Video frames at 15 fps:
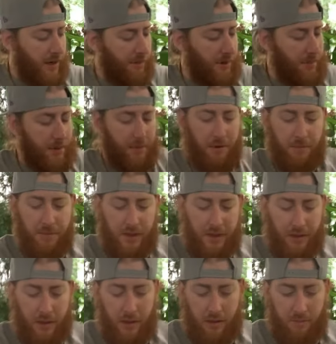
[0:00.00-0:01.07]
I'm, a, I'm a big,
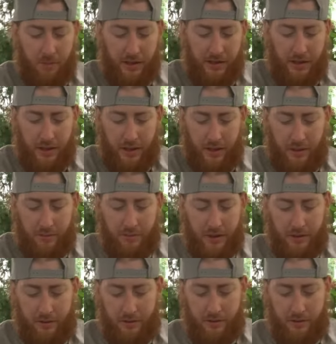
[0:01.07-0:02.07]
uh, big Deadhead man.